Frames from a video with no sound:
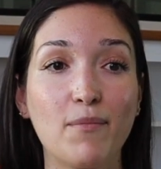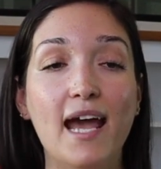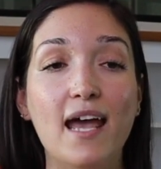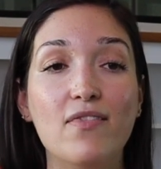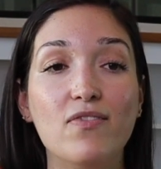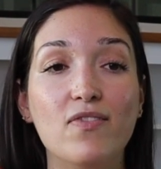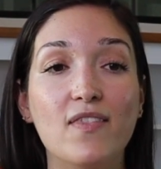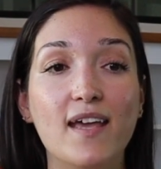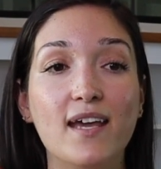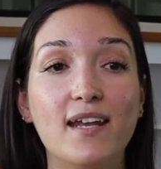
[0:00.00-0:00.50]

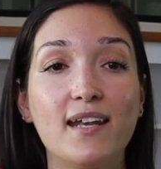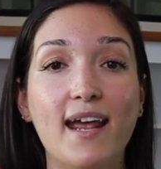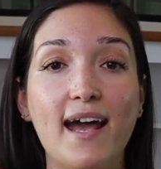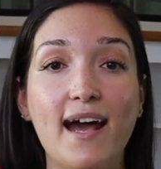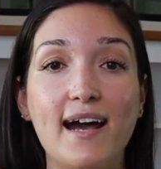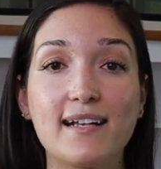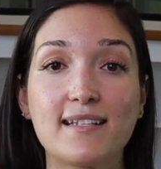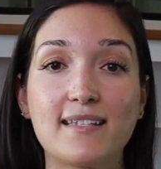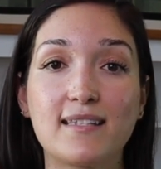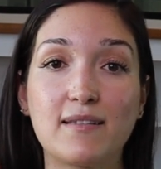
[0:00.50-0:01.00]
And then
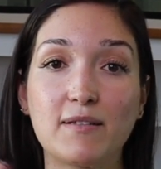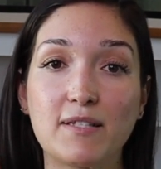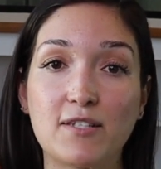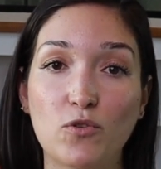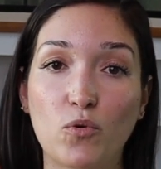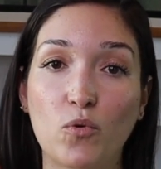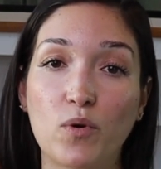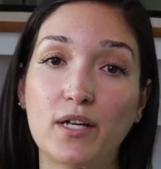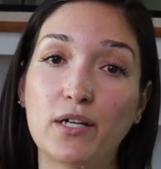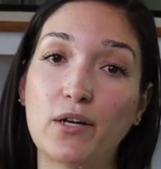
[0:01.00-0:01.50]
as the
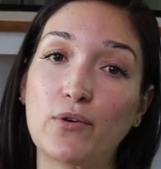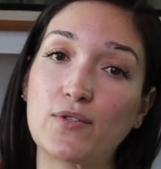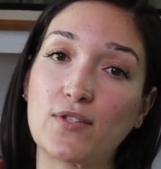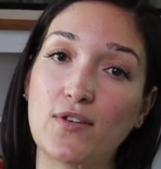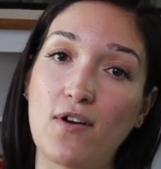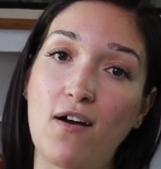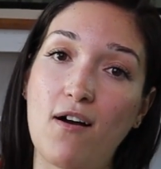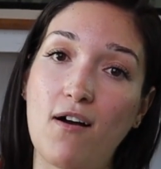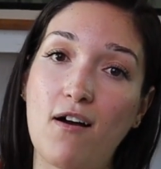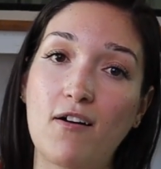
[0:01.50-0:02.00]
story goes
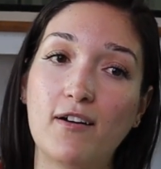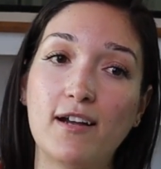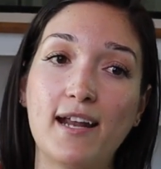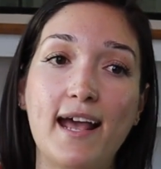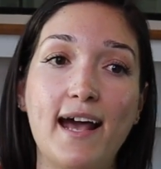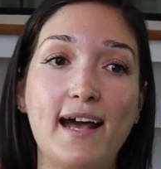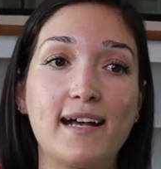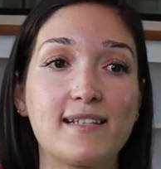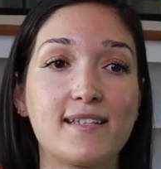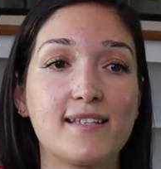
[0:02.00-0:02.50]
on,
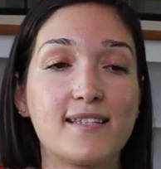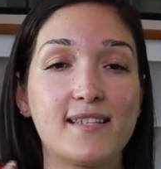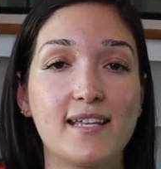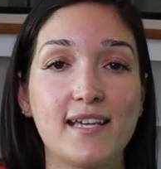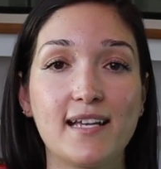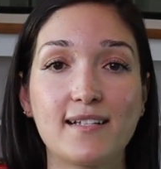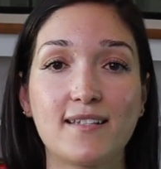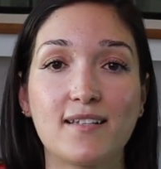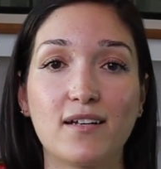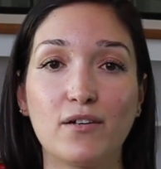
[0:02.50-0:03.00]
as
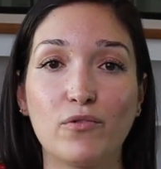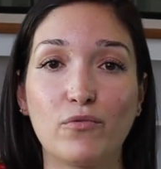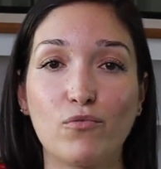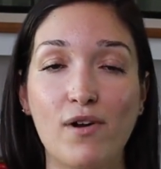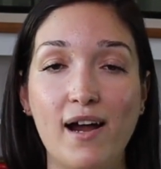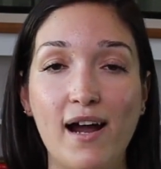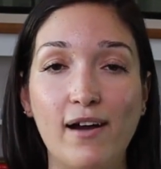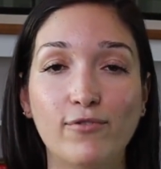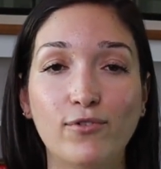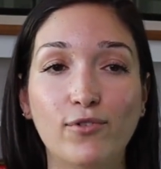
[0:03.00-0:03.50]
things
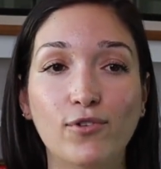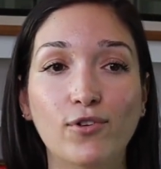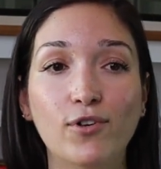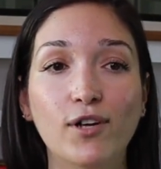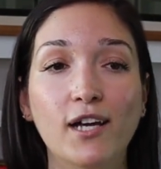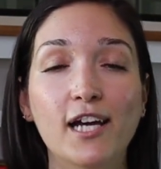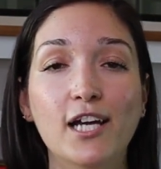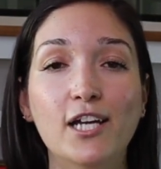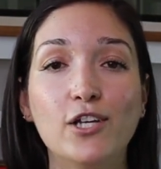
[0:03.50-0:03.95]
unravel,